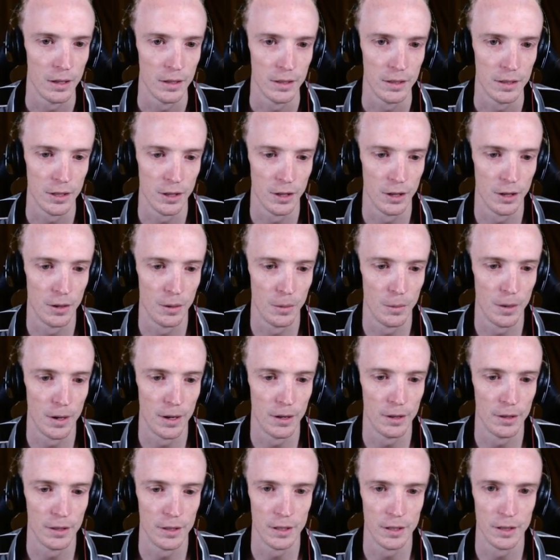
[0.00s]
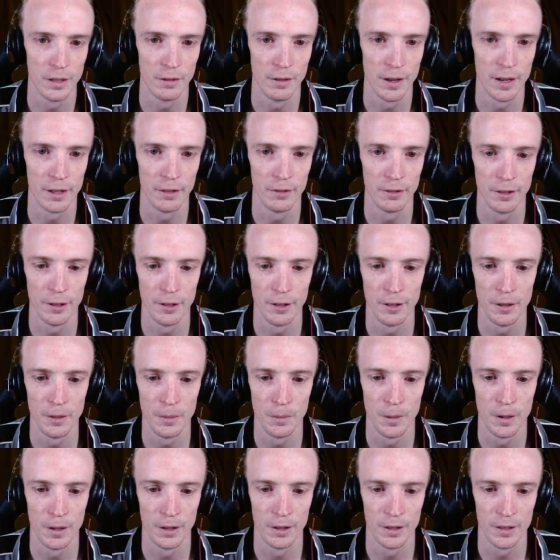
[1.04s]
So 1 onto the Oranguru,
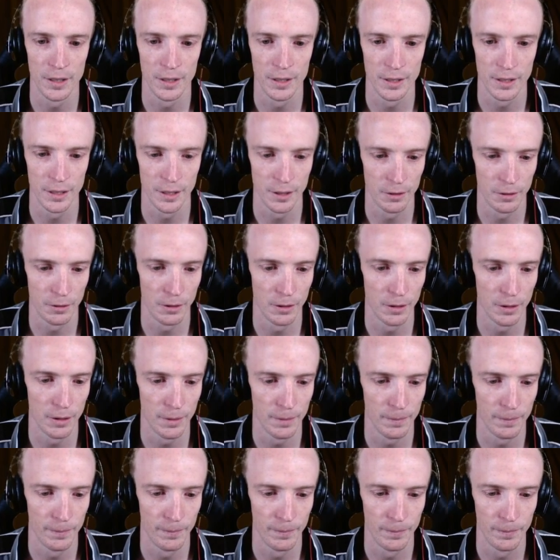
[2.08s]
1 onto the Zeraora.